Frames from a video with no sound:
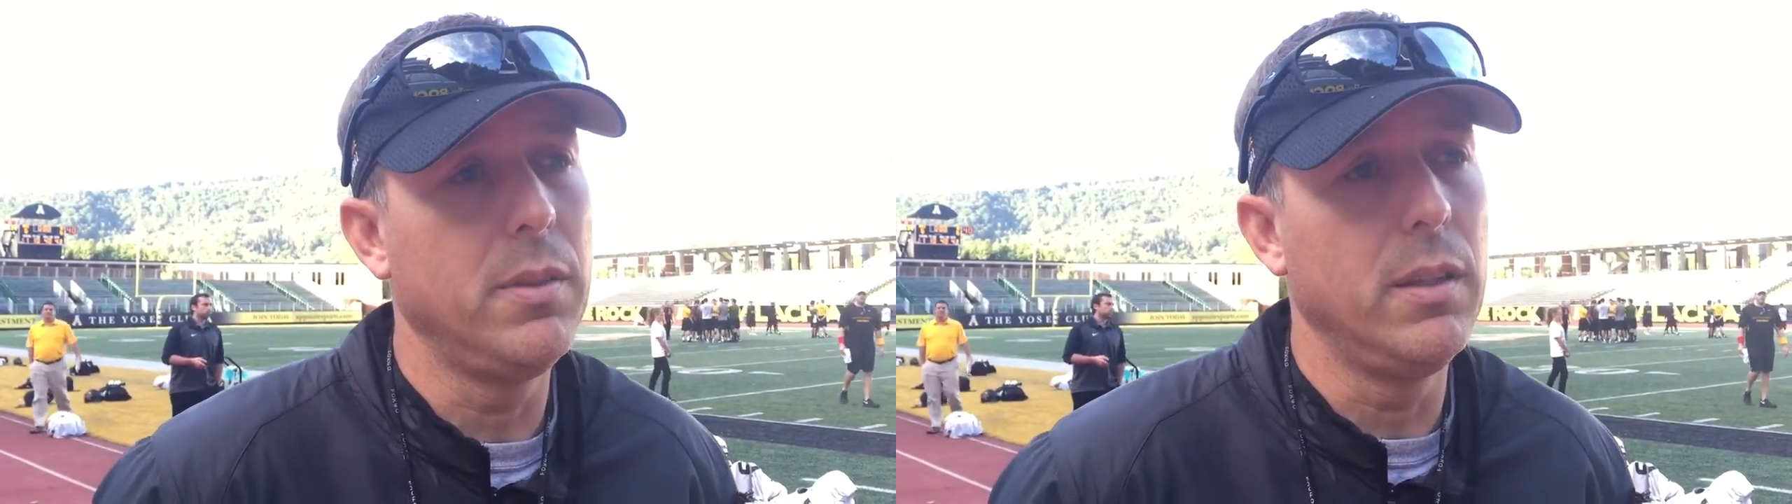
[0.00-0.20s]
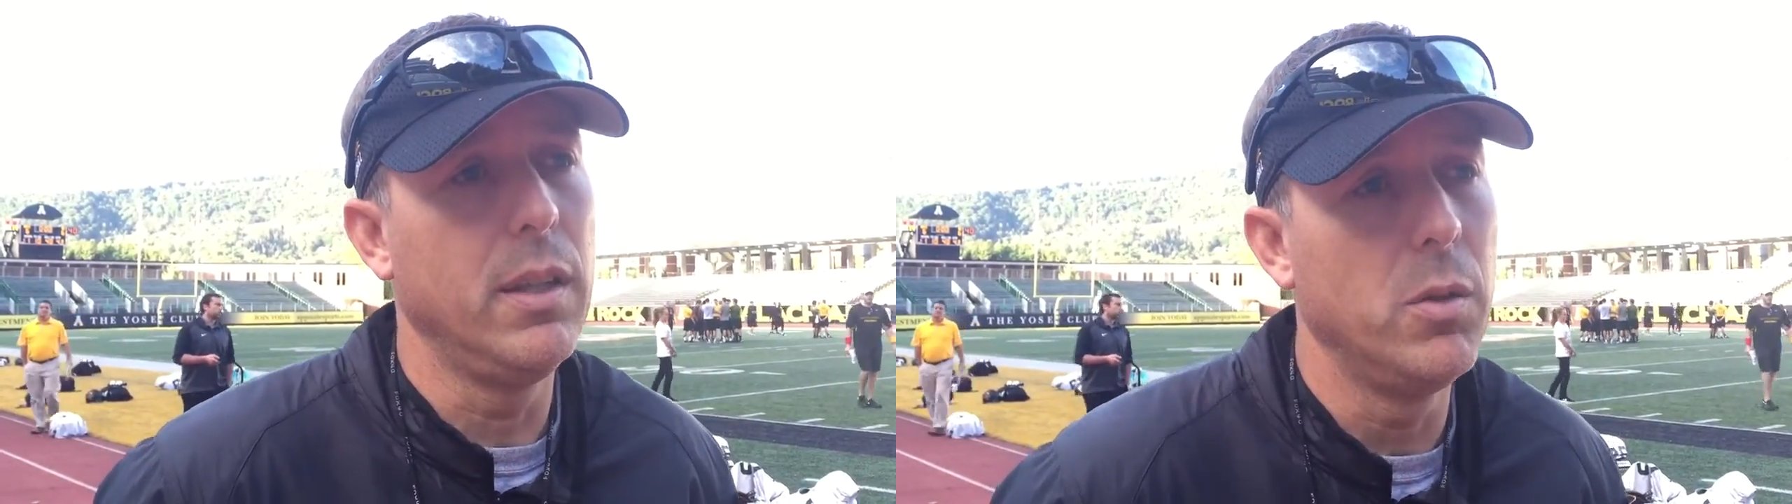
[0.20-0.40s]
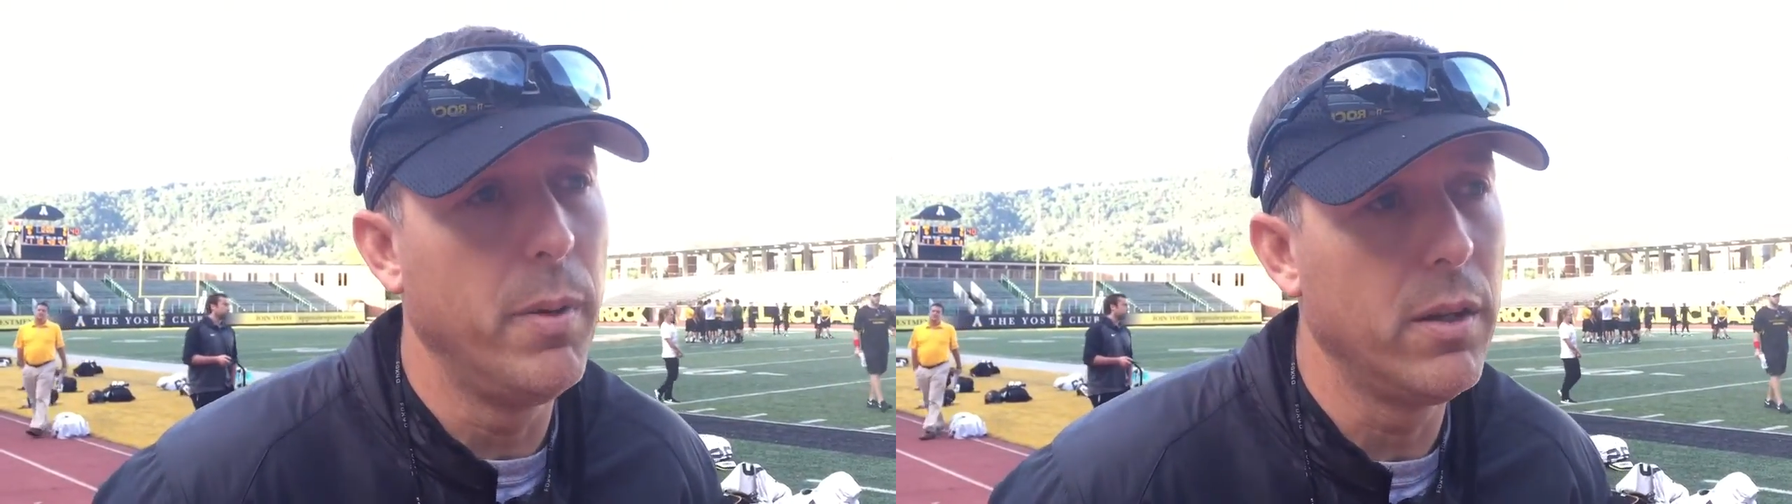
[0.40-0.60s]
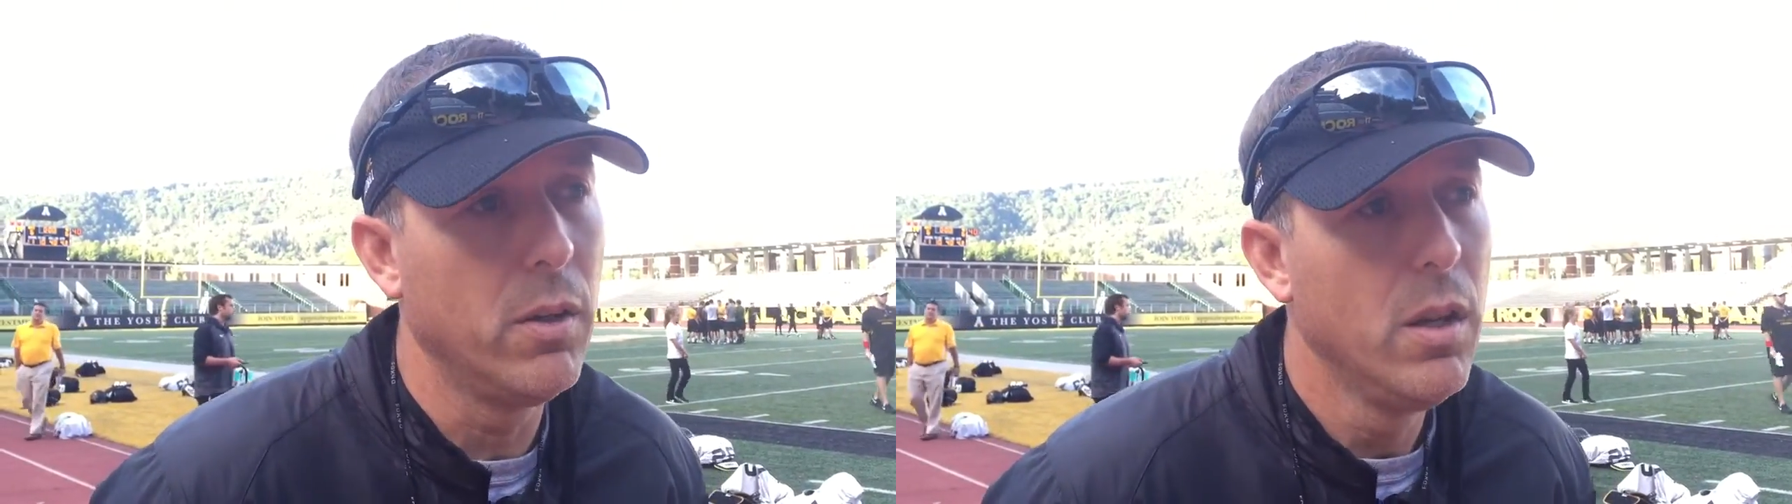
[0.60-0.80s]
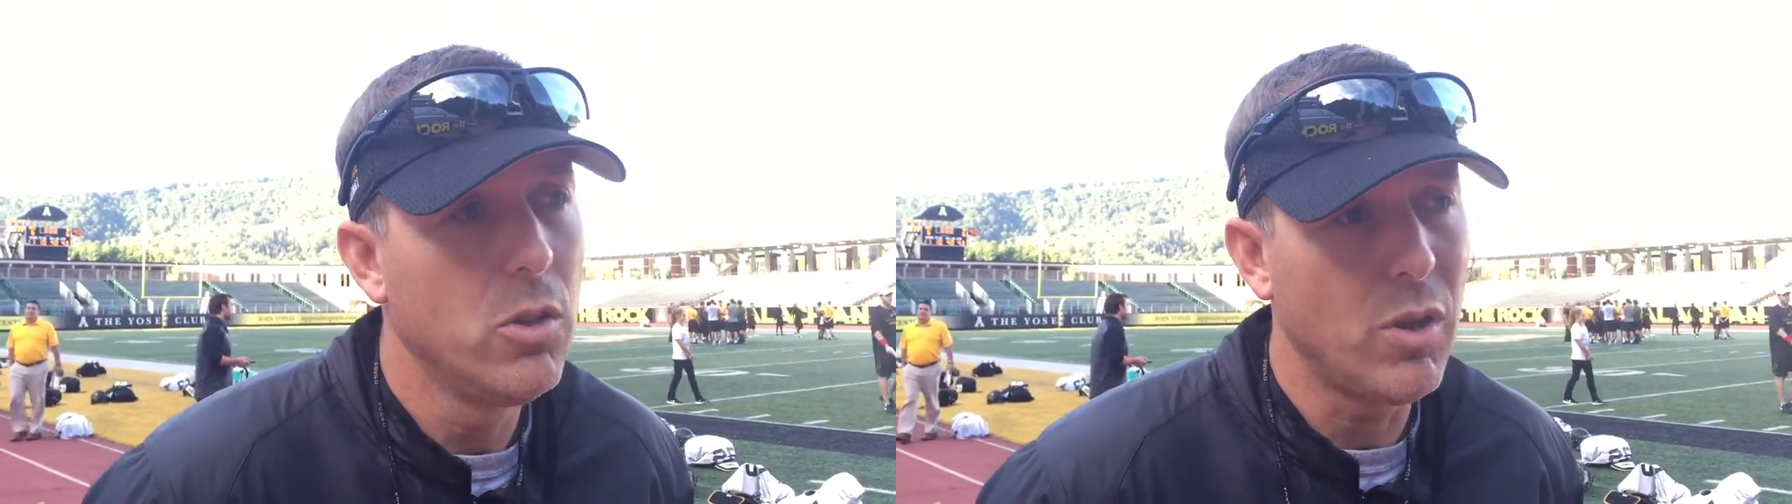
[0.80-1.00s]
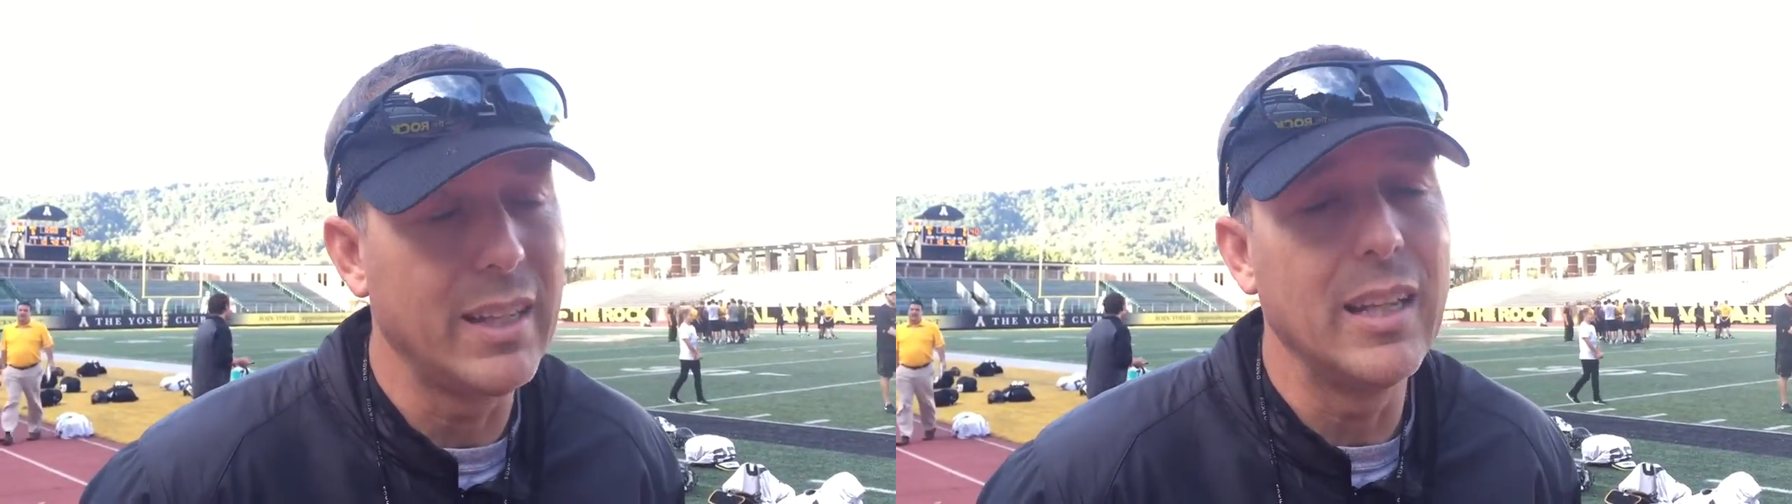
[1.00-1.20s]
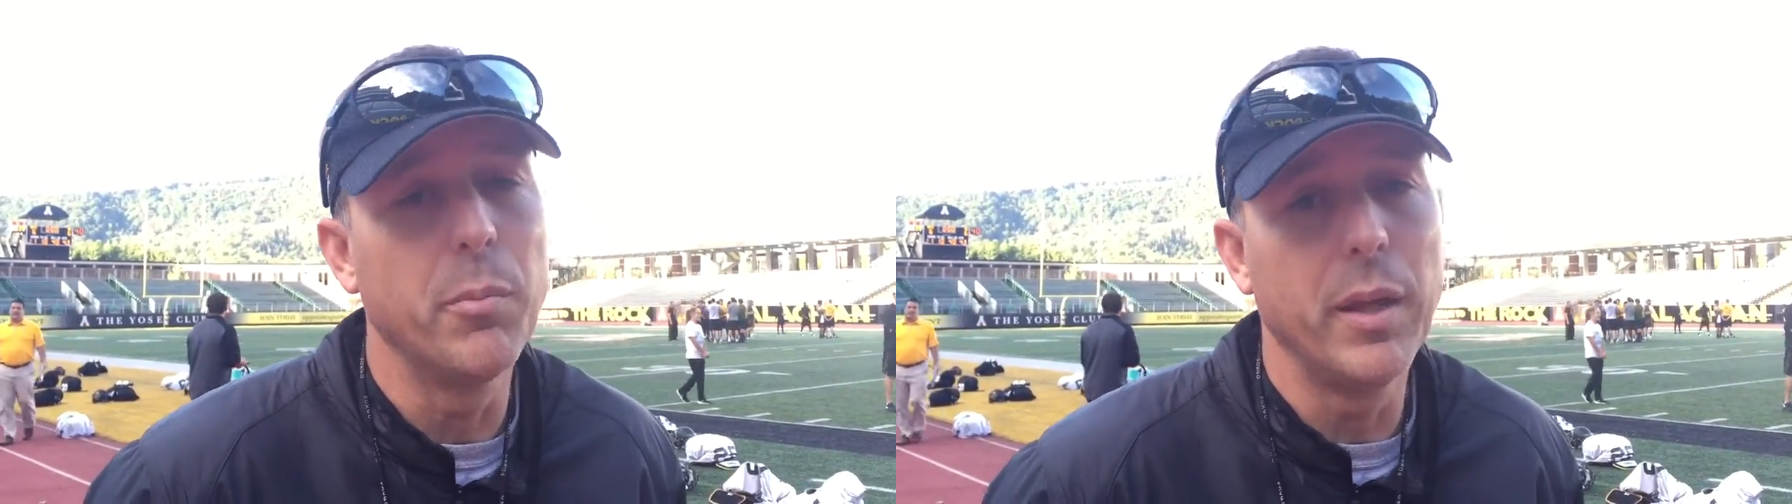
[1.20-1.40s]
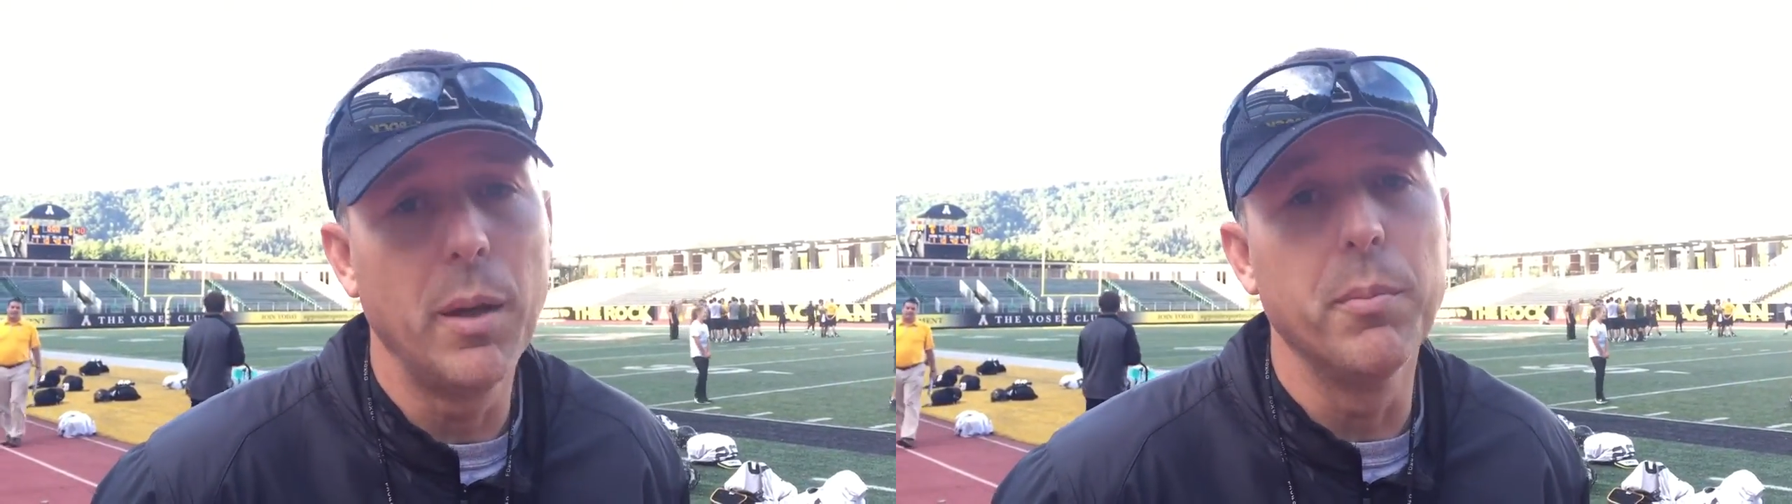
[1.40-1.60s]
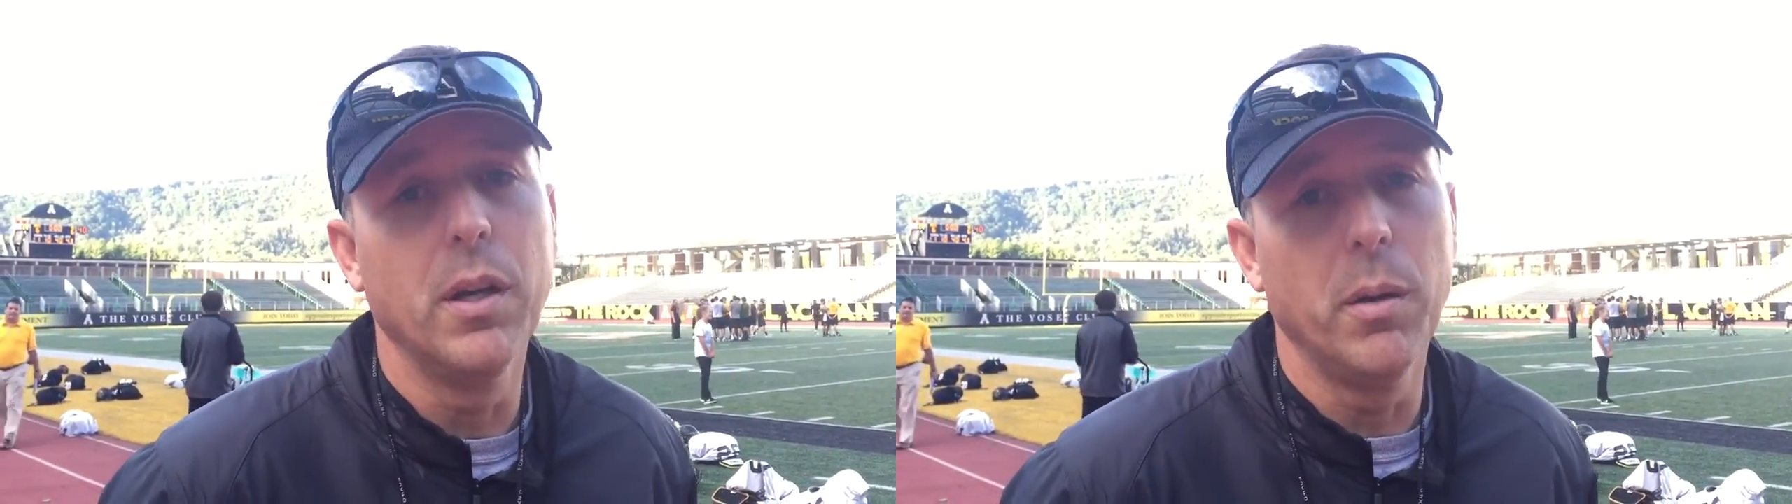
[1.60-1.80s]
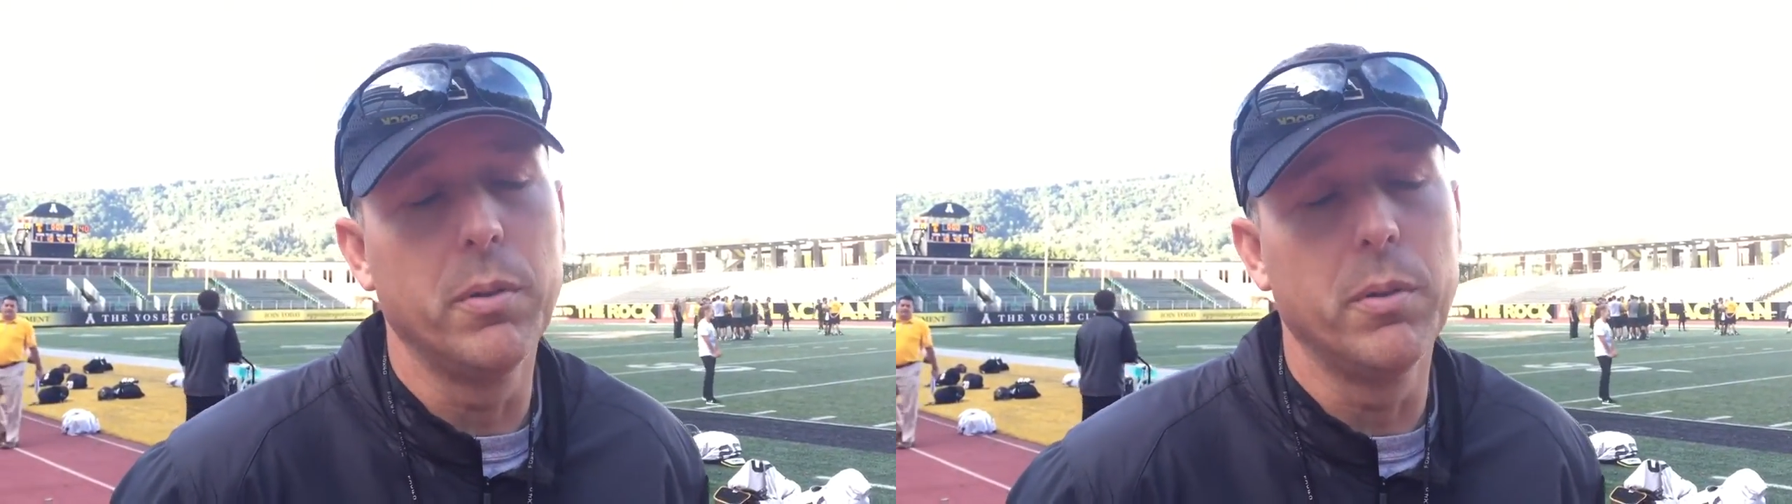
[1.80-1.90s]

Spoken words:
and you better try to get him hemmed up,